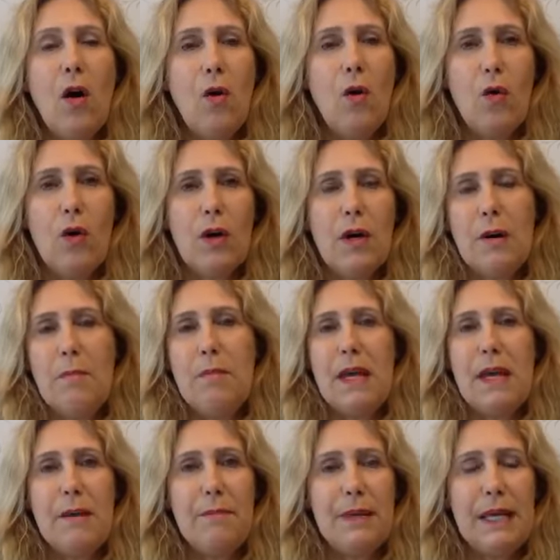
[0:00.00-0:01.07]
or
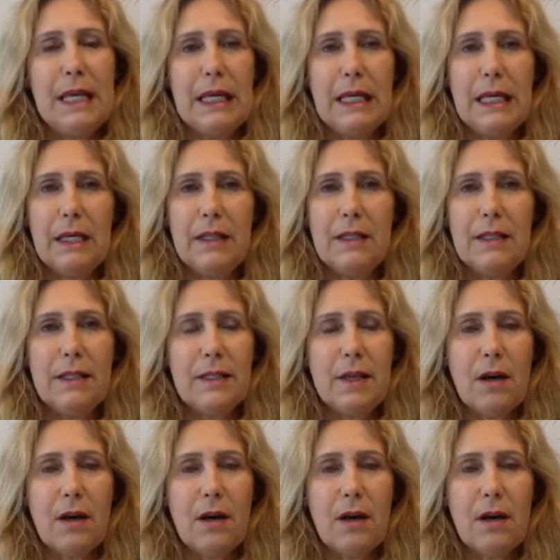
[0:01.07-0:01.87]
maybe it's,